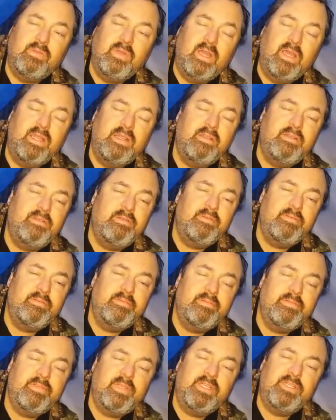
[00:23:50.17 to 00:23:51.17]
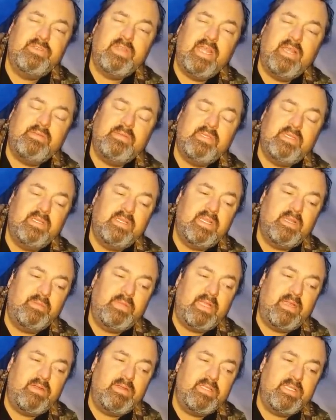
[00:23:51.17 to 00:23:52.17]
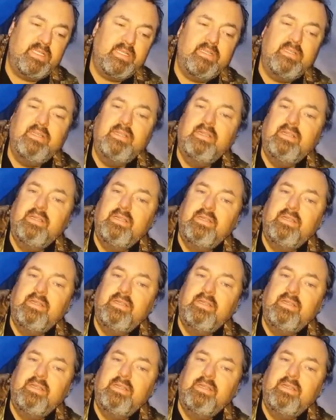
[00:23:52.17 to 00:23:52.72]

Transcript: run, run traps, get a couple hours in,